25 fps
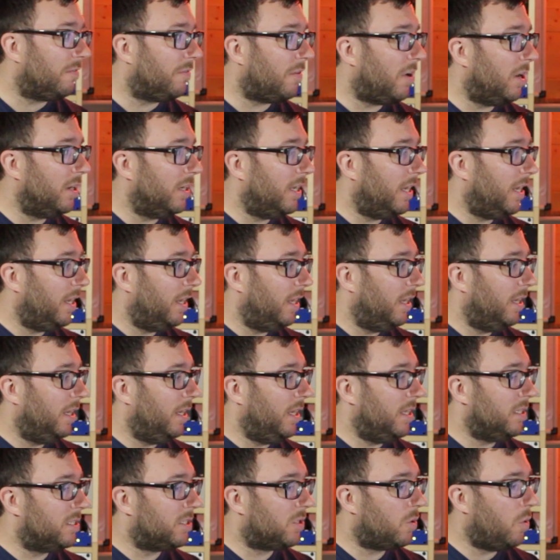find it
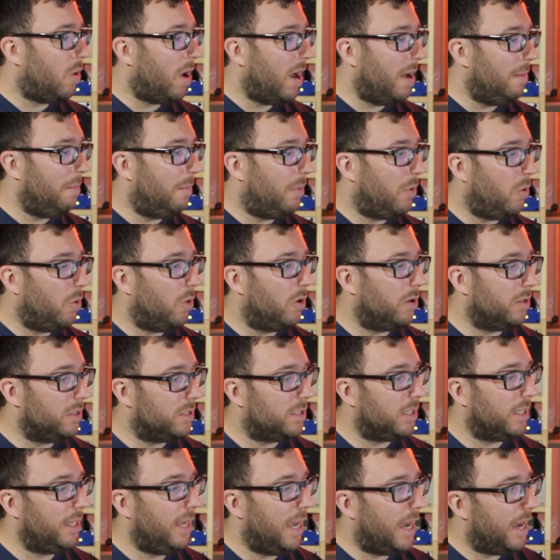is quite
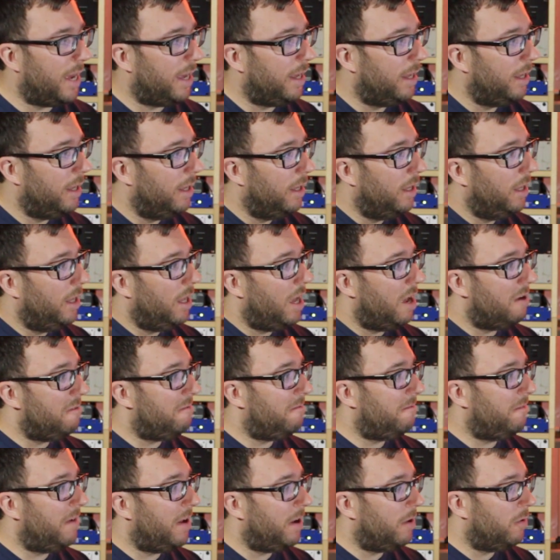important to get a
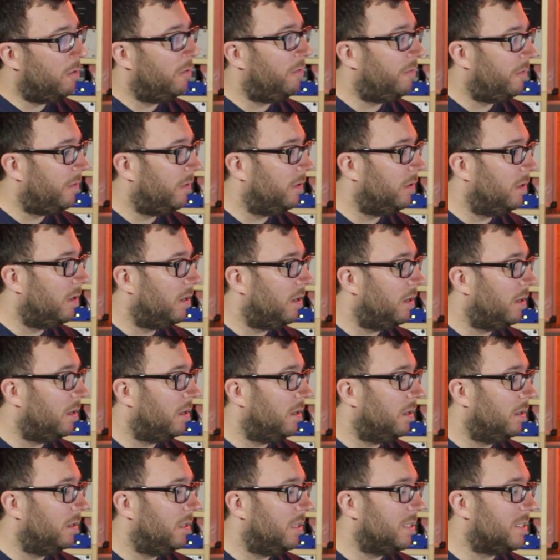feel for
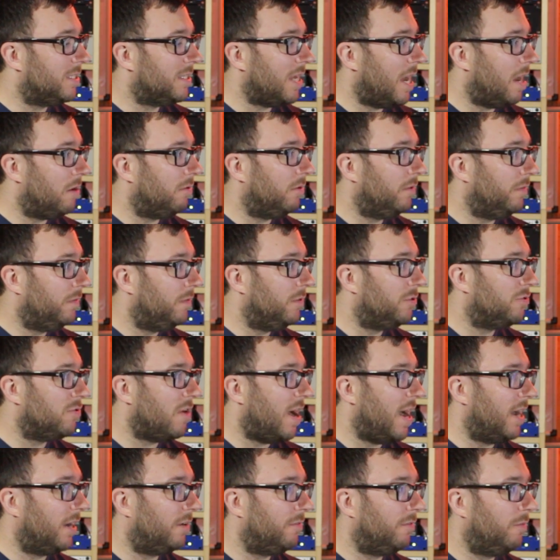the sound of the
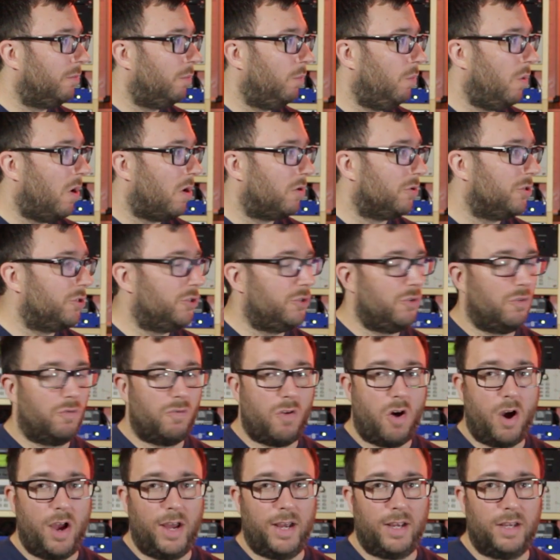track whilst you're
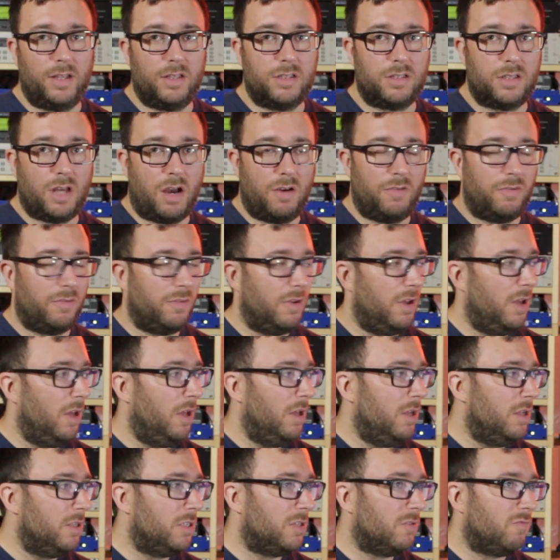writing stuff.
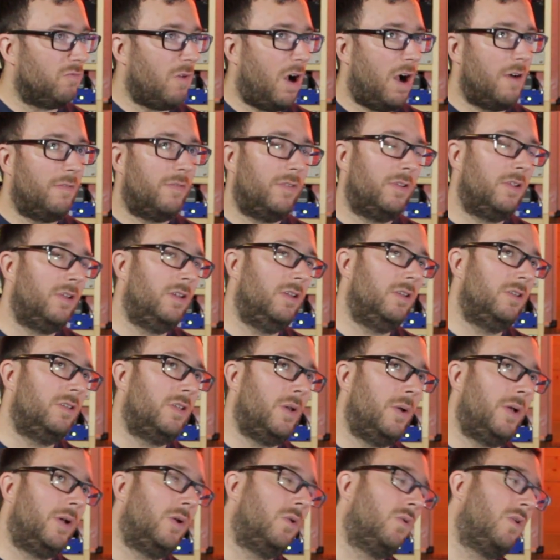So rather than
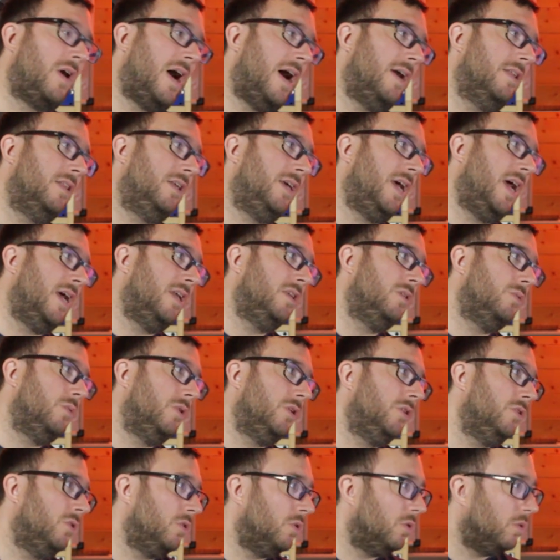doing all that at the end
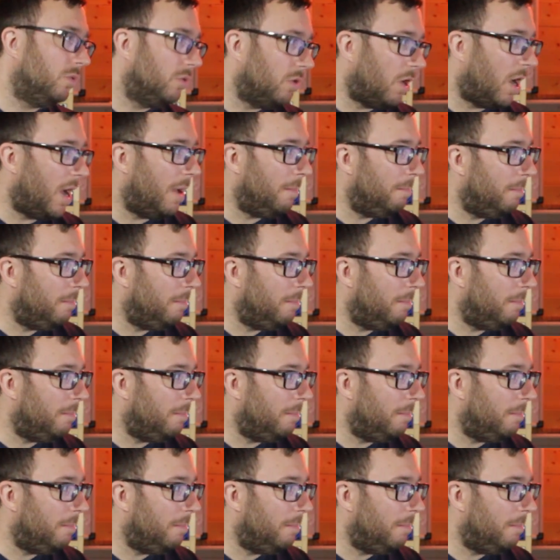when you're like